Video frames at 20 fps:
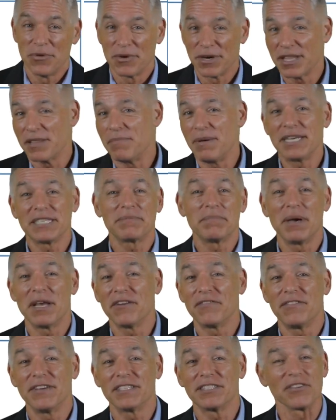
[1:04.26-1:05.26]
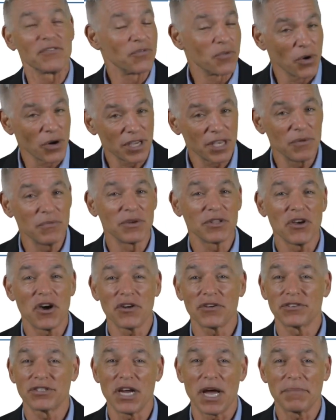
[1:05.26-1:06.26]
one of the best benefits of working with
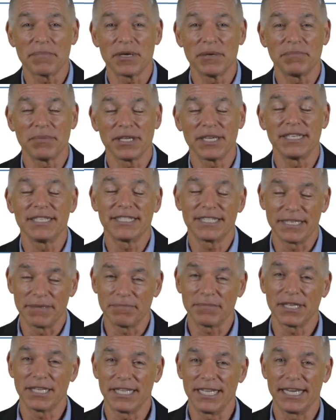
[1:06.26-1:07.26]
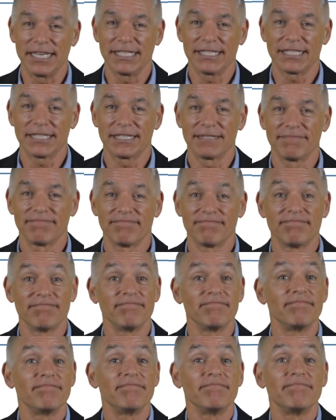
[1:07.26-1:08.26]
AutoShop Complete is simply this:
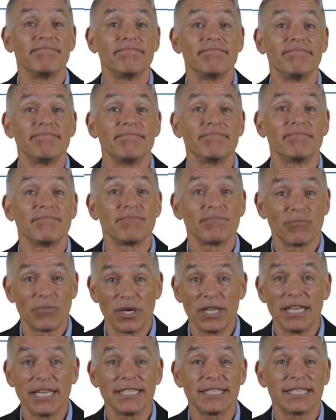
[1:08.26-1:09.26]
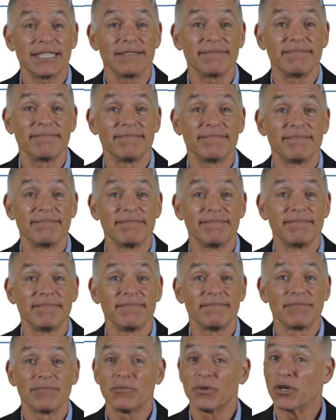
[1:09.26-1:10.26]
we listen.
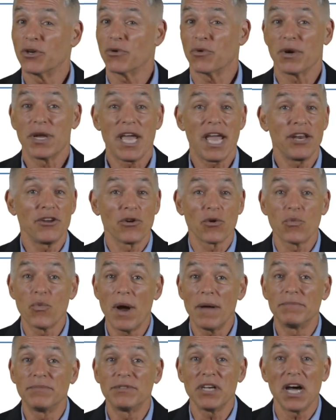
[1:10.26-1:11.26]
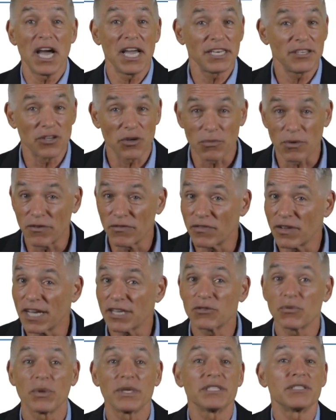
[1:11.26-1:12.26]
We create your website to
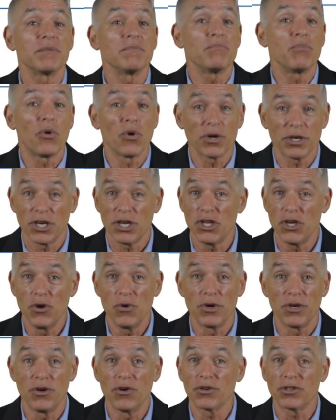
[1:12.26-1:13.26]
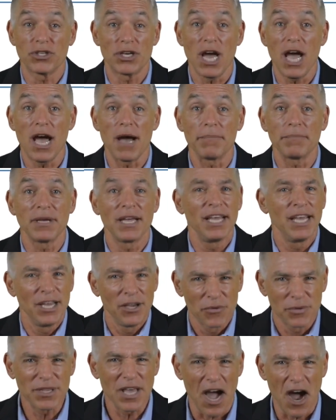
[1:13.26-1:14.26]
reflect what is important to you and your shop.
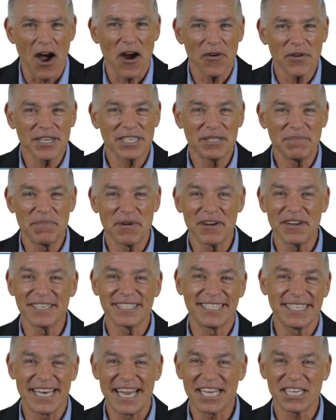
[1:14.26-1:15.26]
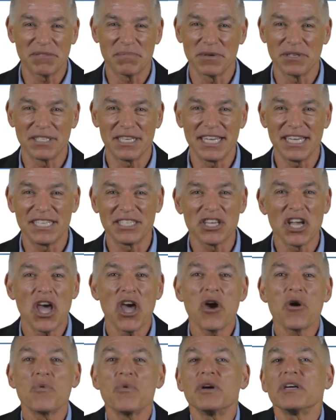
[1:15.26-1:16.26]
With our experience and expertise,
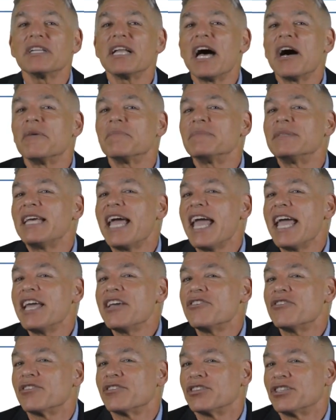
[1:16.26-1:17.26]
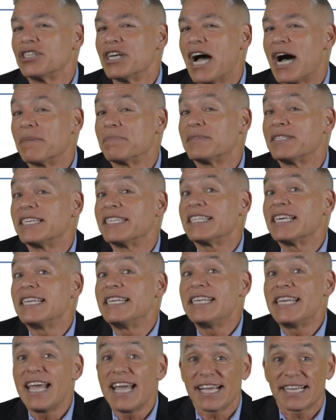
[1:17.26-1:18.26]
we'll help take your shop to the
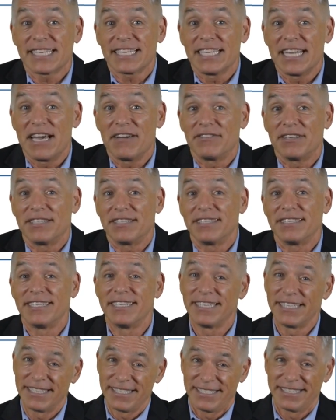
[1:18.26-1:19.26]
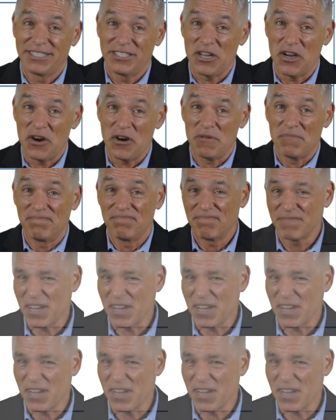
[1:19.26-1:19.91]
next level. So,